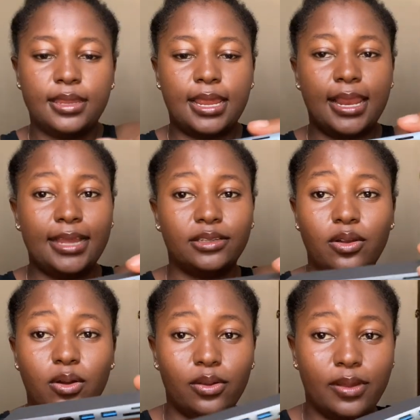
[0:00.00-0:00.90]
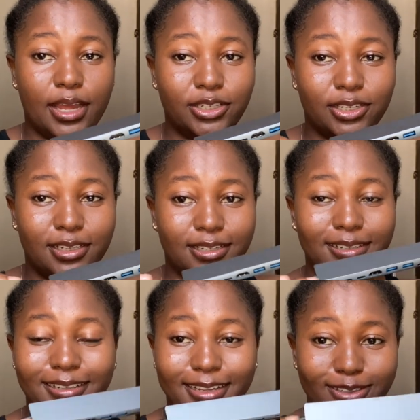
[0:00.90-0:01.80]
I like the color actually.
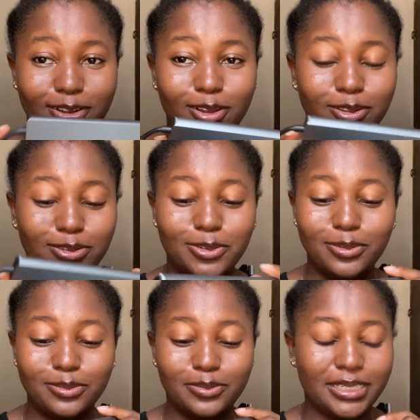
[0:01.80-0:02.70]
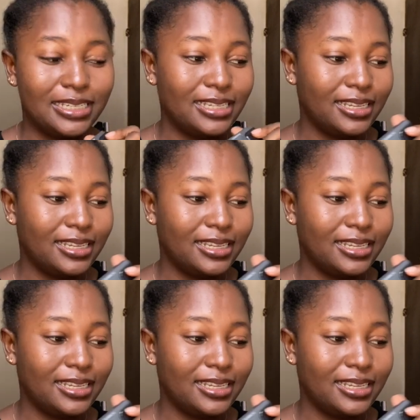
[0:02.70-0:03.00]
Like the color sold me,